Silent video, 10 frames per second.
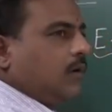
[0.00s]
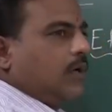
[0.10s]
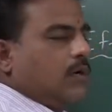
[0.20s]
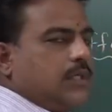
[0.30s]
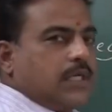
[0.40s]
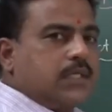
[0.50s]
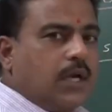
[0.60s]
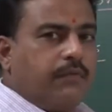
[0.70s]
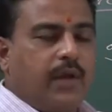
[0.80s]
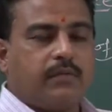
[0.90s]
Now just
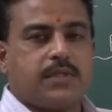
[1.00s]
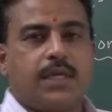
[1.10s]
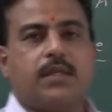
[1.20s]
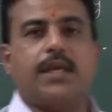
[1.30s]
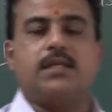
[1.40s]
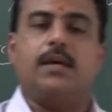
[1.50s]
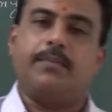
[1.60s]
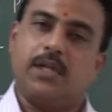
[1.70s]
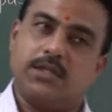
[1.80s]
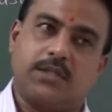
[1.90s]
now we have seen the
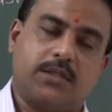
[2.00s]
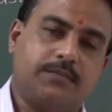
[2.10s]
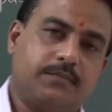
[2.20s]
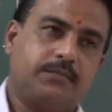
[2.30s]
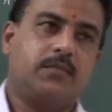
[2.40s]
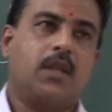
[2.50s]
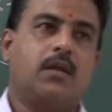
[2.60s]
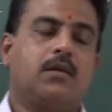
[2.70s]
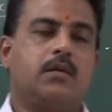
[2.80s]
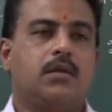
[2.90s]
examples.
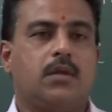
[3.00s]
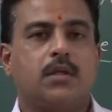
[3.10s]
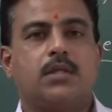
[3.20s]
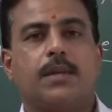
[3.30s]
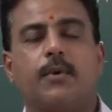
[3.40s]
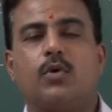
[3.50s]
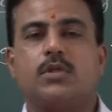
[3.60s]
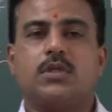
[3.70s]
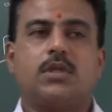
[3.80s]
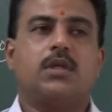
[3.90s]

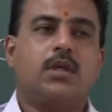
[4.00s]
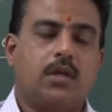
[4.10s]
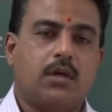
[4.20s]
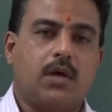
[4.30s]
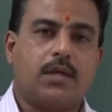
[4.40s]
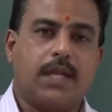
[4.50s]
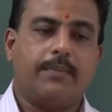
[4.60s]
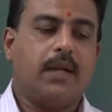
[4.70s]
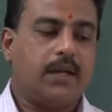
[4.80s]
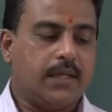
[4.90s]
Suppose a
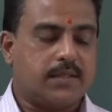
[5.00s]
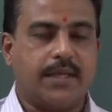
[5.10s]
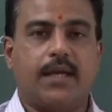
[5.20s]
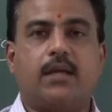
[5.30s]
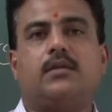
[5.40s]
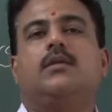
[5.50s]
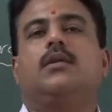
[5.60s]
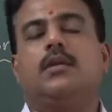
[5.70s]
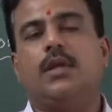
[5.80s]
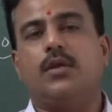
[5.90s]
table is
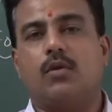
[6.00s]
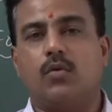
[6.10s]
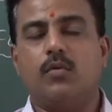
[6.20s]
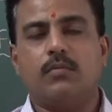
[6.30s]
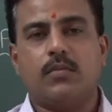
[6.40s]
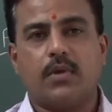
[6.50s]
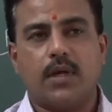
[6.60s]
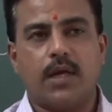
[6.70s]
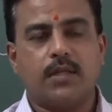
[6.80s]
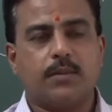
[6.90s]
there in your
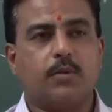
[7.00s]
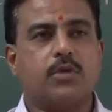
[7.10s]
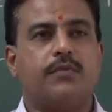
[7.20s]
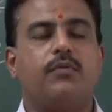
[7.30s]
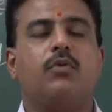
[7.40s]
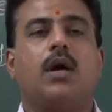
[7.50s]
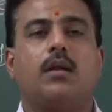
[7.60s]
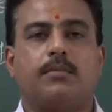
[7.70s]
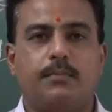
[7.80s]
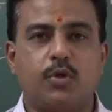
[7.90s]
room, and suppose if you
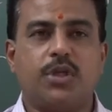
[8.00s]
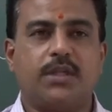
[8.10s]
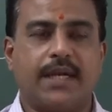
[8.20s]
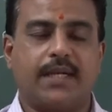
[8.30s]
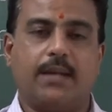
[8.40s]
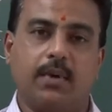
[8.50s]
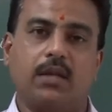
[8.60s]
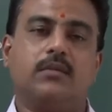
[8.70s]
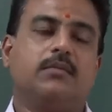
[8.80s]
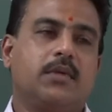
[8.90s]
are pushing that
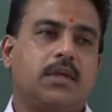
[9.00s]
table,